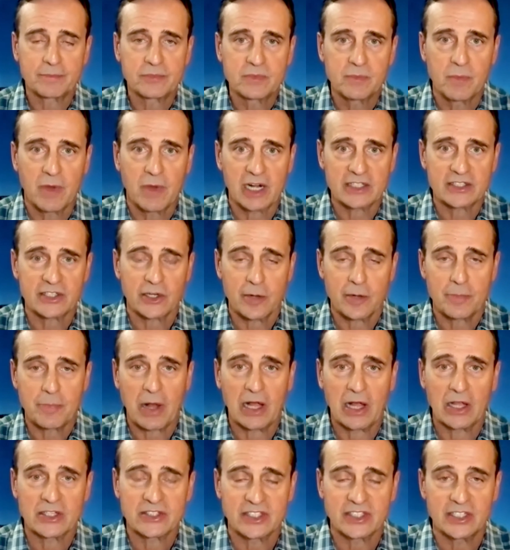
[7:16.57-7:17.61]
monetary
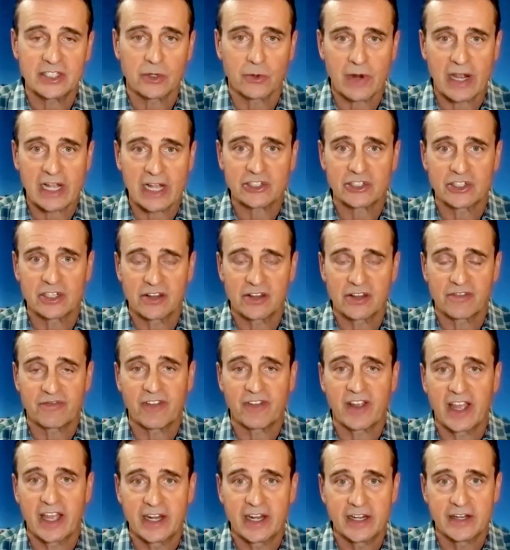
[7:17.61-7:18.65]
policy direction of the
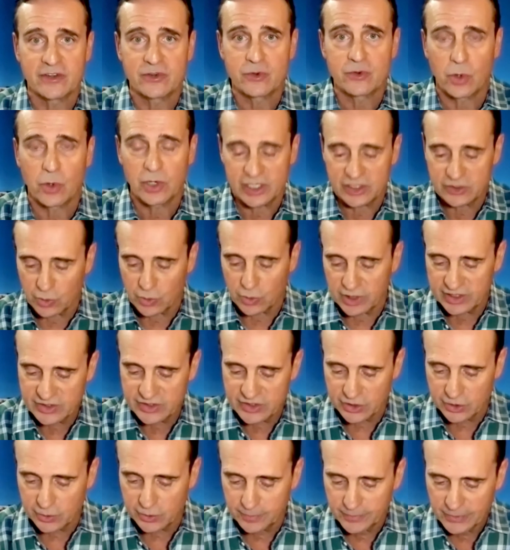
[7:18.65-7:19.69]
Fed in
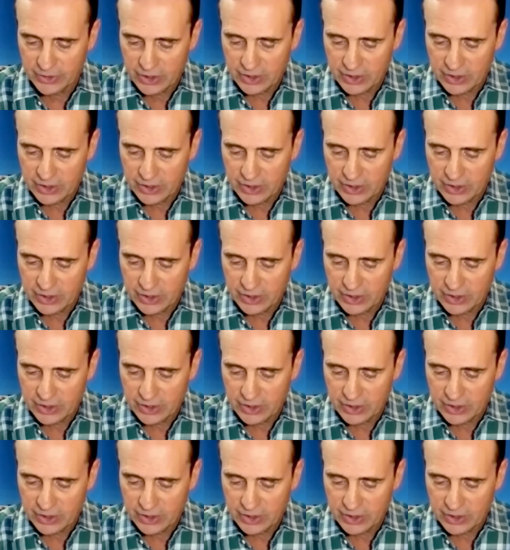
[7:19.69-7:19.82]
2022.